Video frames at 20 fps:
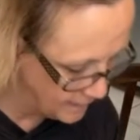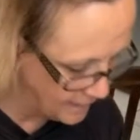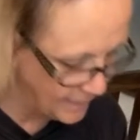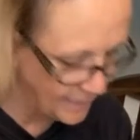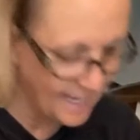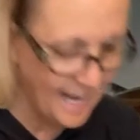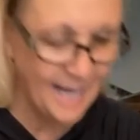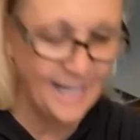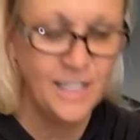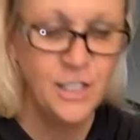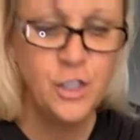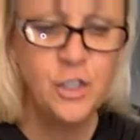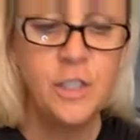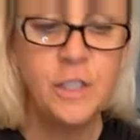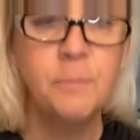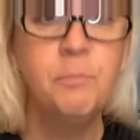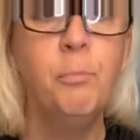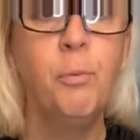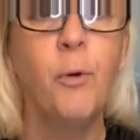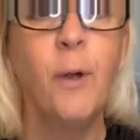and I can
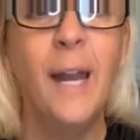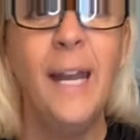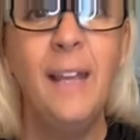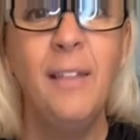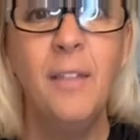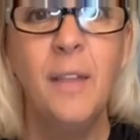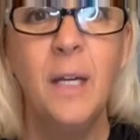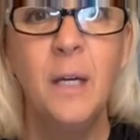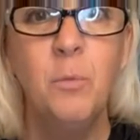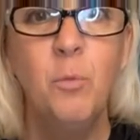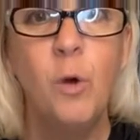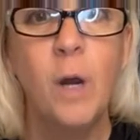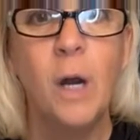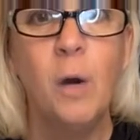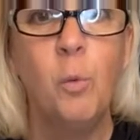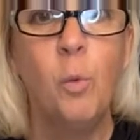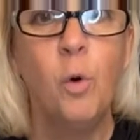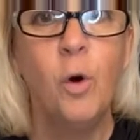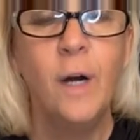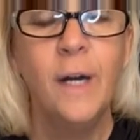just break them where I
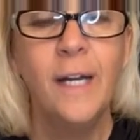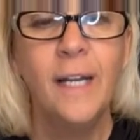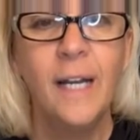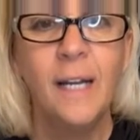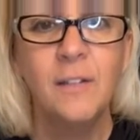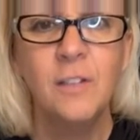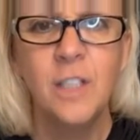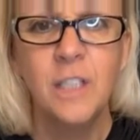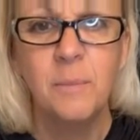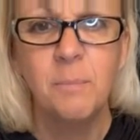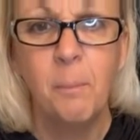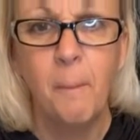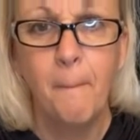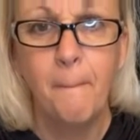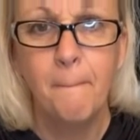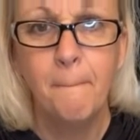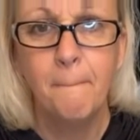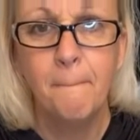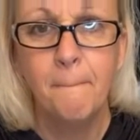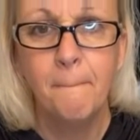want. Just
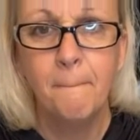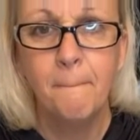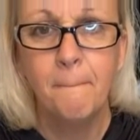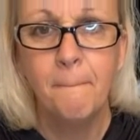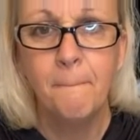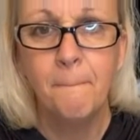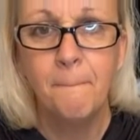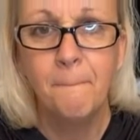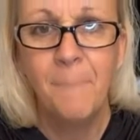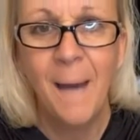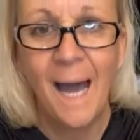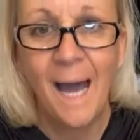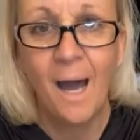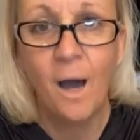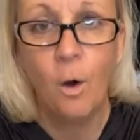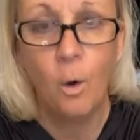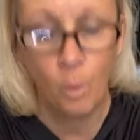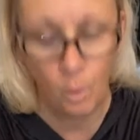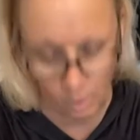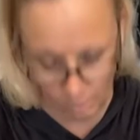
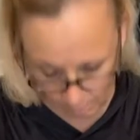pow.